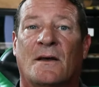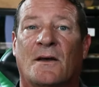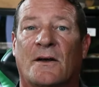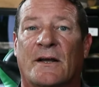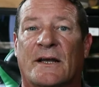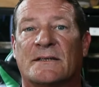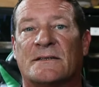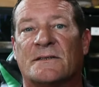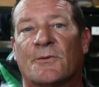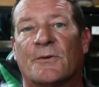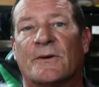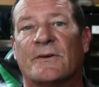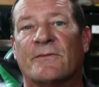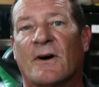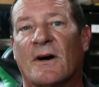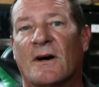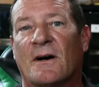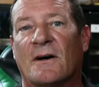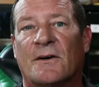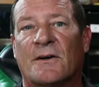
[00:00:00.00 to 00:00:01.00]
Okay, so we've
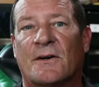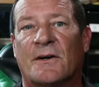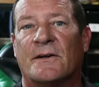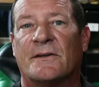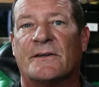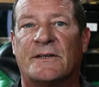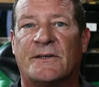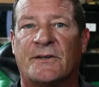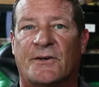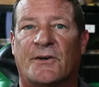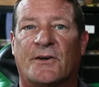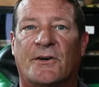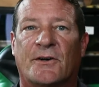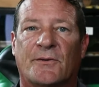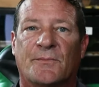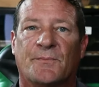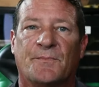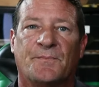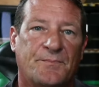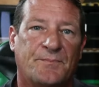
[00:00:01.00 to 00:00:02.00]
all heard the
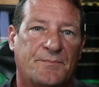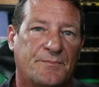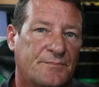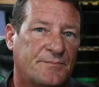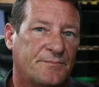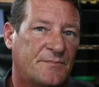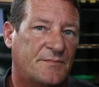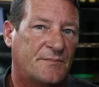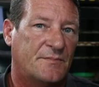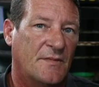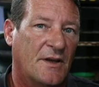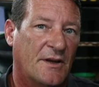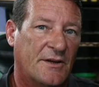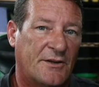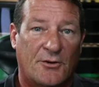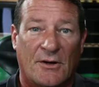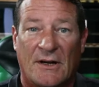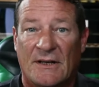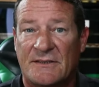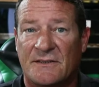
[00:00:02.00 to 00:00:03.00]
term
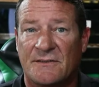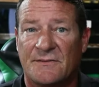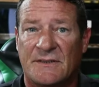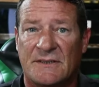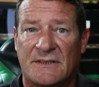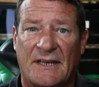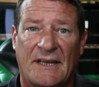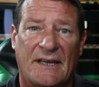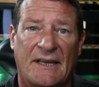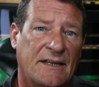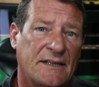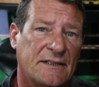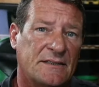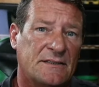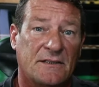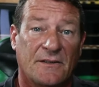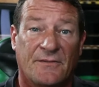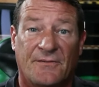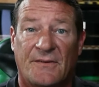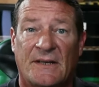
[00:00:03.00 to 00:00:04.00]
aggressive
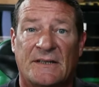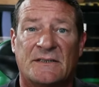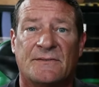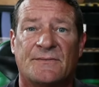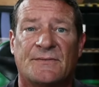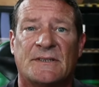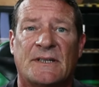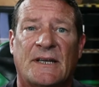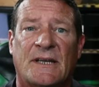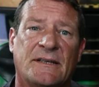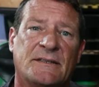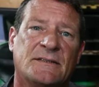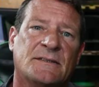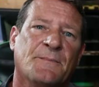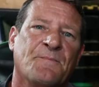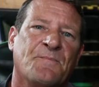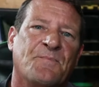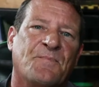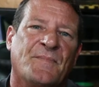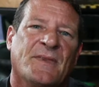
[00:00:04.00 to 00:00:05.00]
snakes, defensive
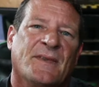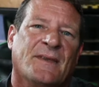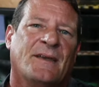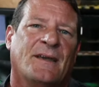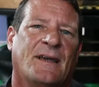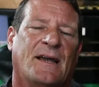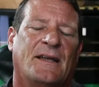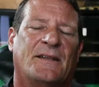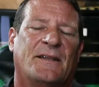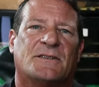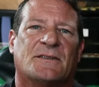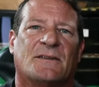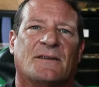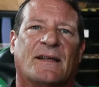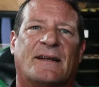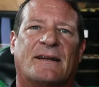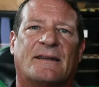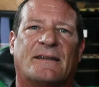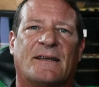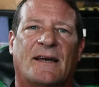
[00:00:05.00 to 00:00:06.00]
snakes. And there's a
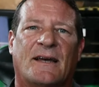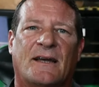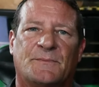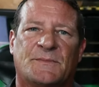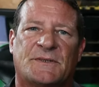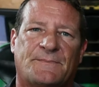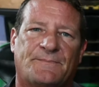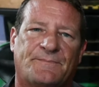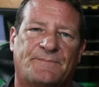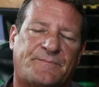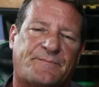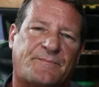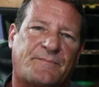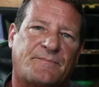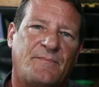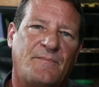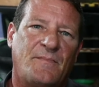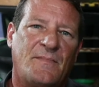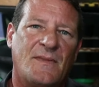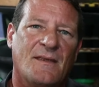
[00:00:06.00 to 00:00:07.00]
lot of times,
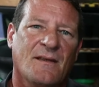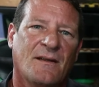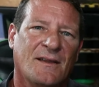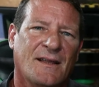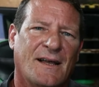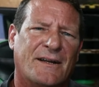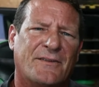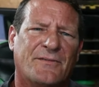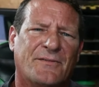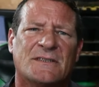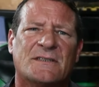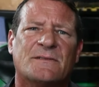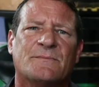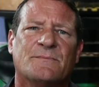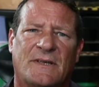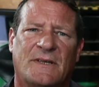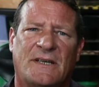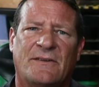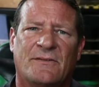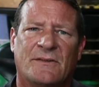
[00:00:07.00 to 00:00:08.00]
a lot of us,
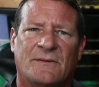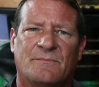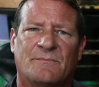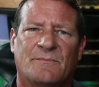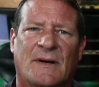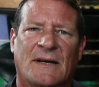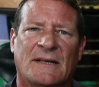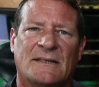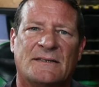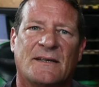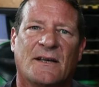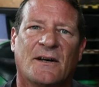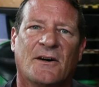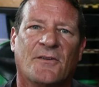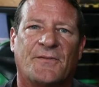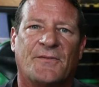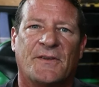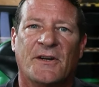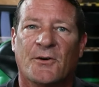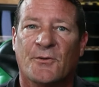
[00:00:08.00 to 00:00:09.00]
even
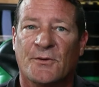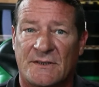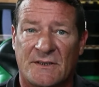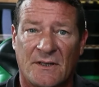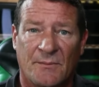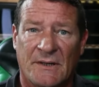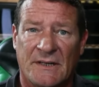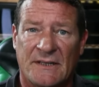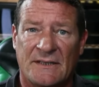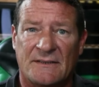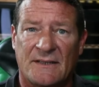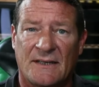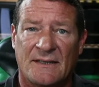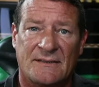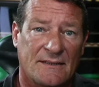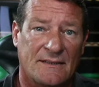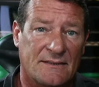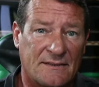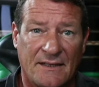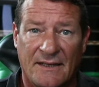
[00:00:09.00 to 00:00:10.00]
myself, when somebody
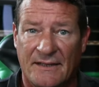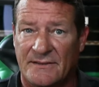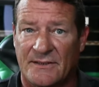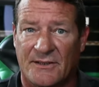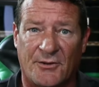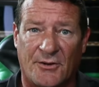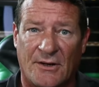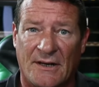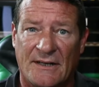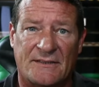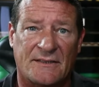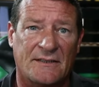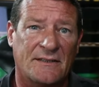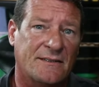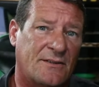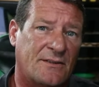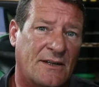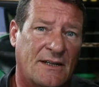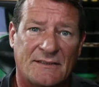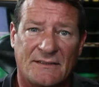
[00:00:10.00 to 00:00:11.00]
says that snake's aggressive
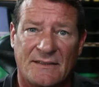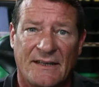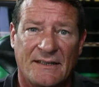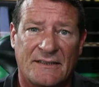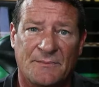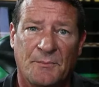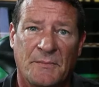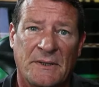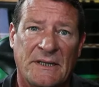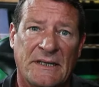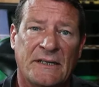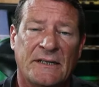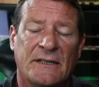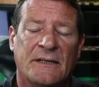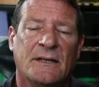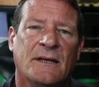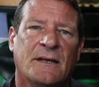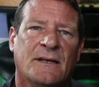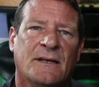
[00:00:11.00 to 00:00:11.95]
or that snake's mean,